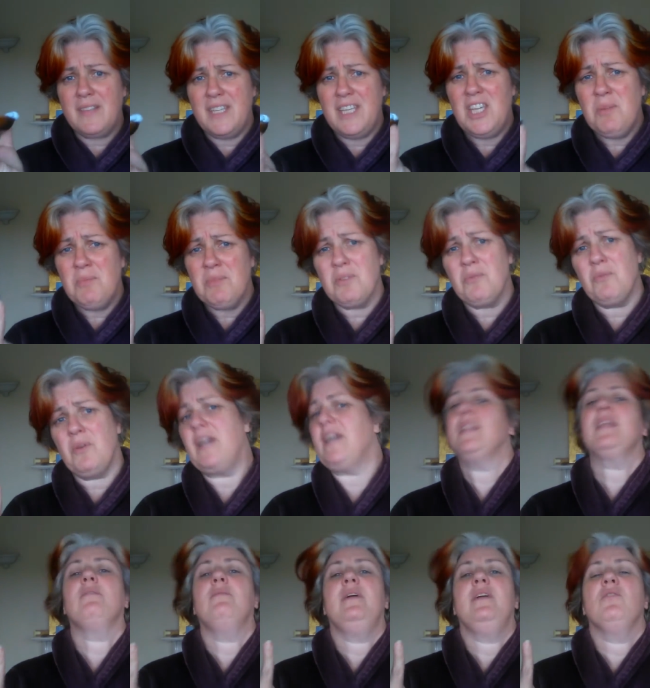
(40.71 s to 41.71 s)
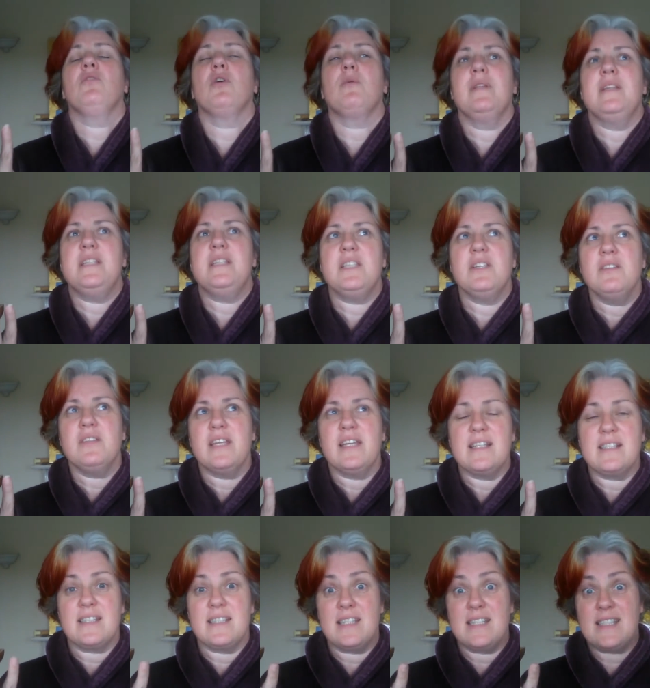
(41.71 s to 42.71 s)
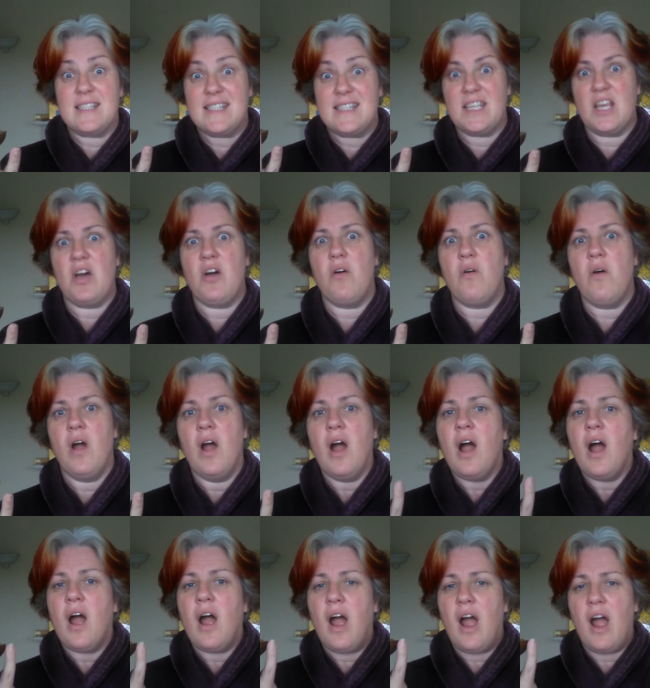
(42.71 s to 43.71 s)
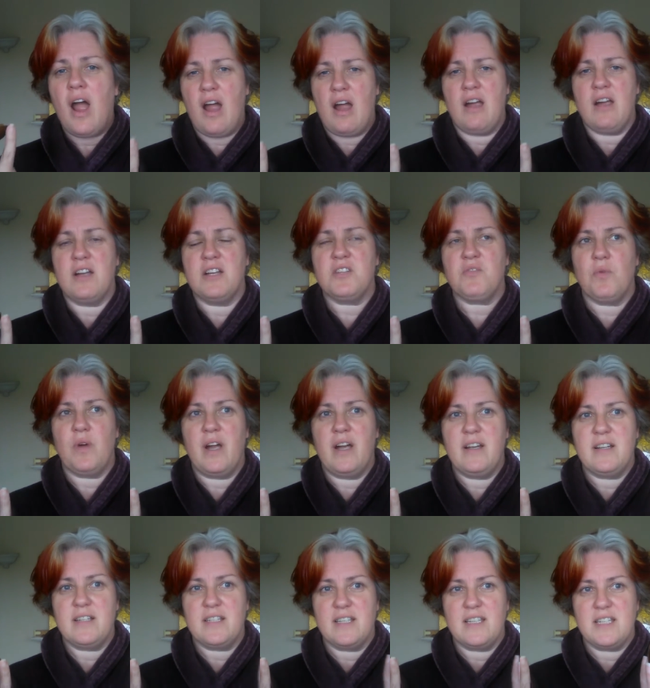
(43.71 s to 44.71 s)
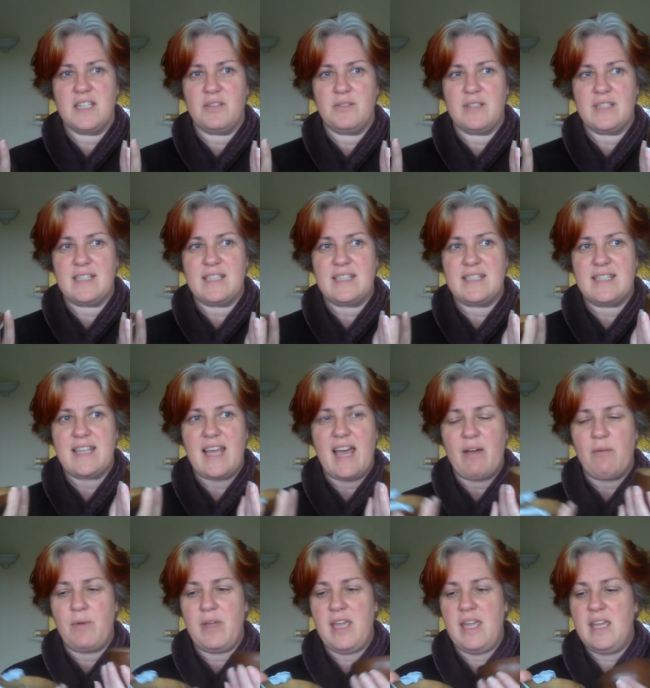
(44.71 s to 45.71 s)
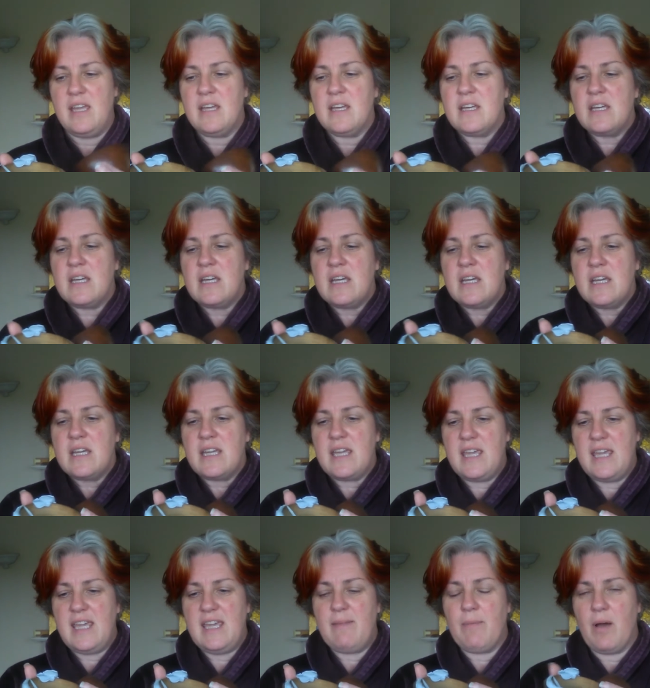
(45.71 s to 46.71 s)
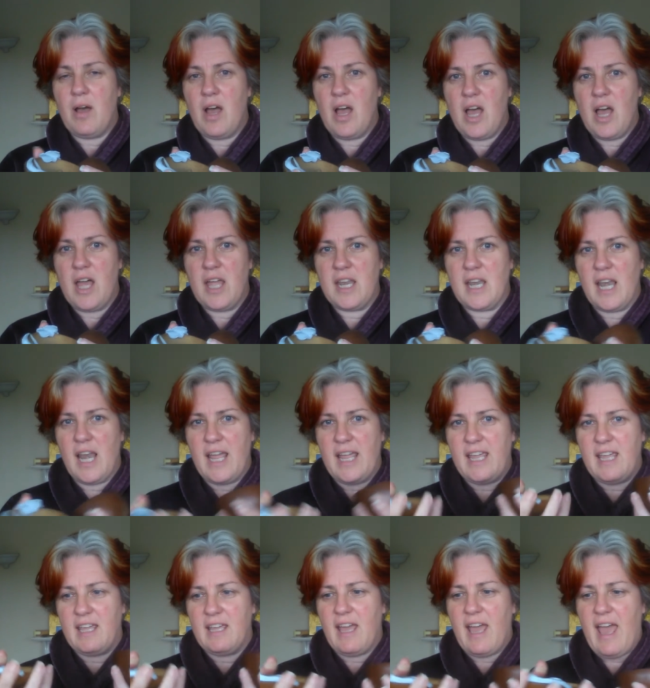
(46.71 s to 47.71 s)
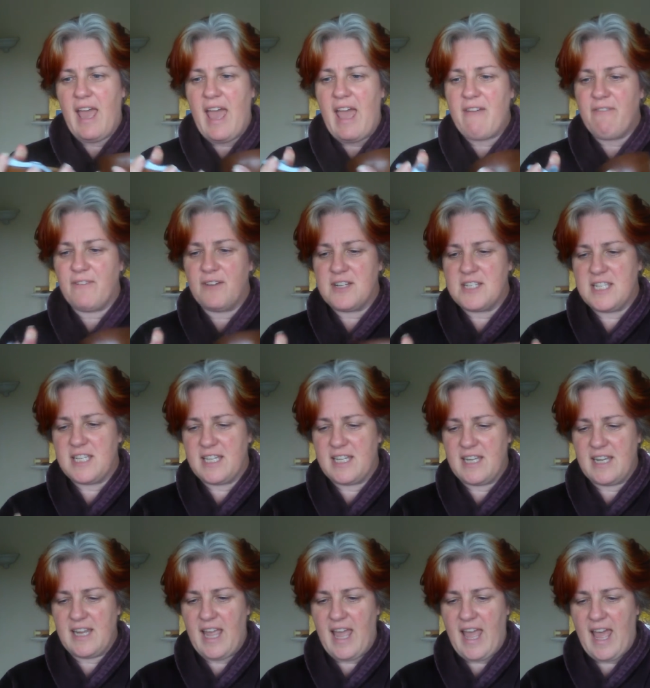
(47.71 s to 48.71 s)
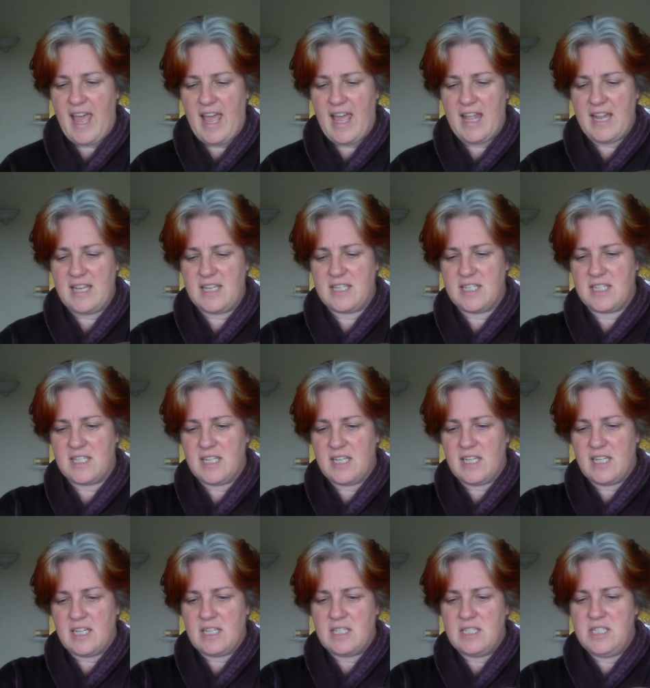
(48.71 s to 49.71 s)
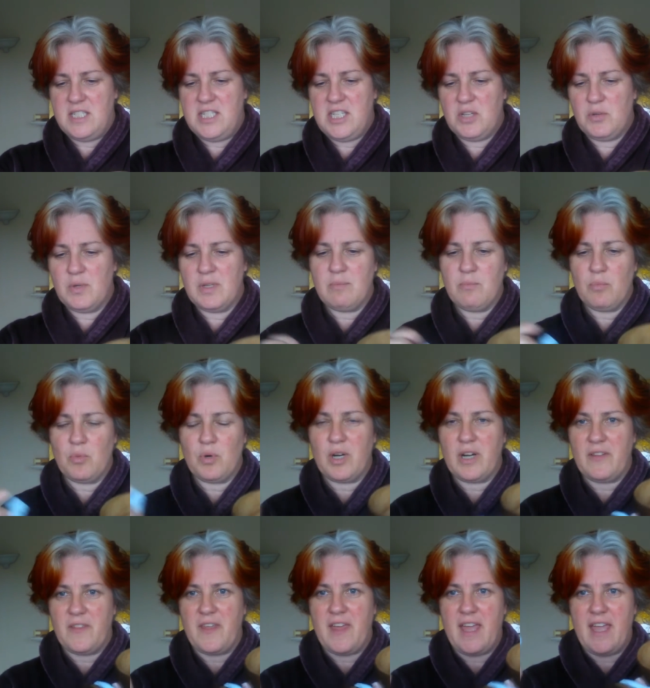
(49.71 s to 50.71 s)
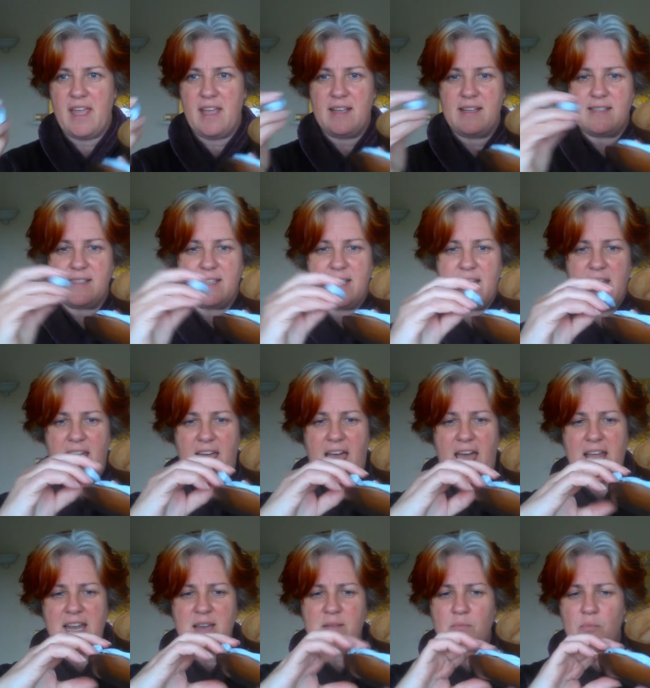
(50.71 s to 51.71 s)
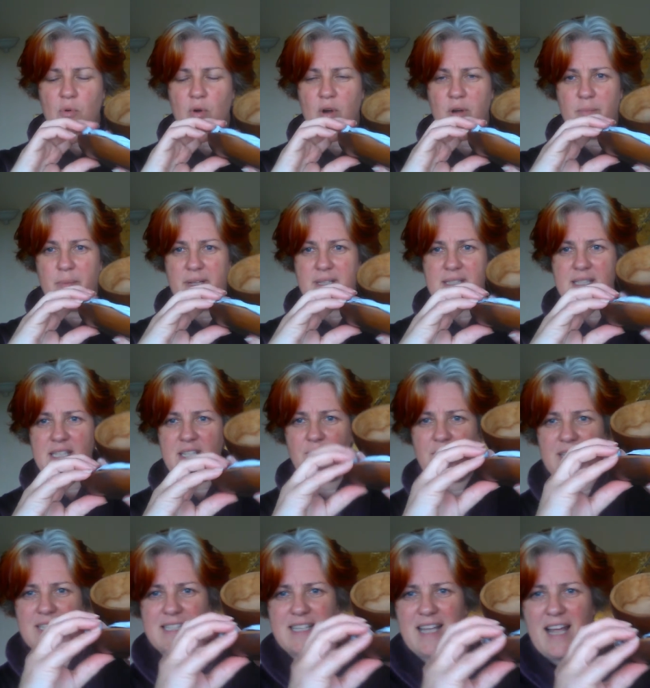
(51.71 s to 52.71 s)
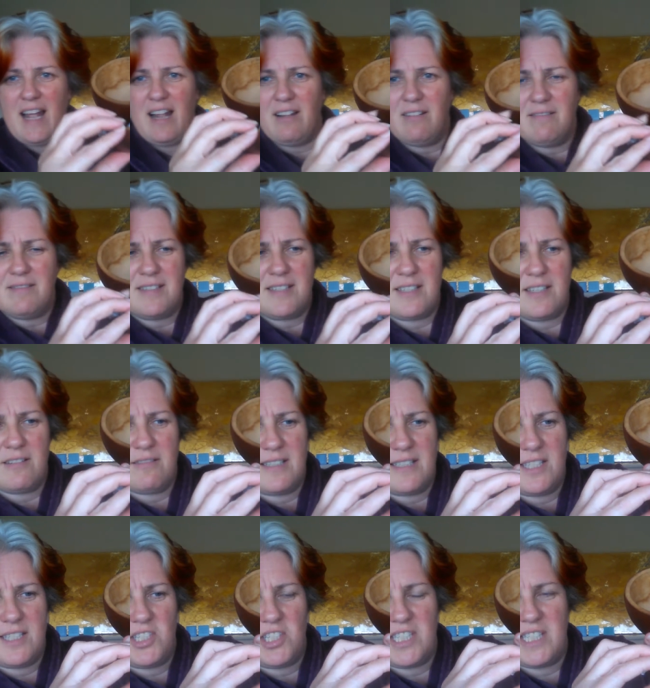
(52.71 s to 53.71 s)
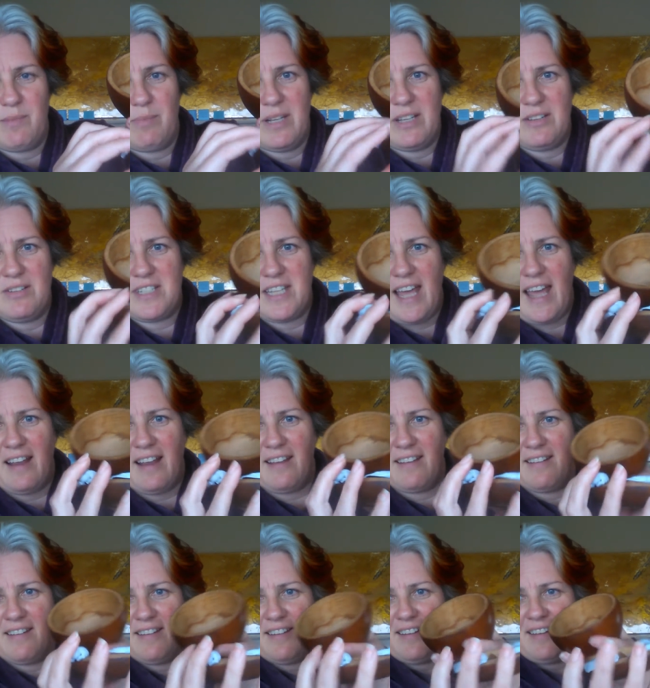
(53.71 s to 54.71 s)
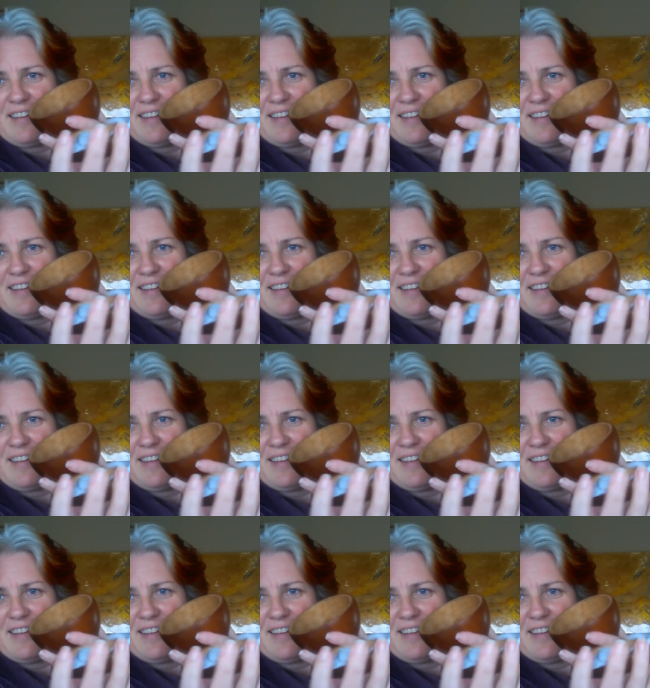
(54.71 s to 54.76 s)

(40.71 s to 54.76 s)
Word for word: the human way that we normally do things, and it's so hardwired into us, is that we keep on like efforting and doing more things and adding more bits to ourselves. So this is just the Blu Tack,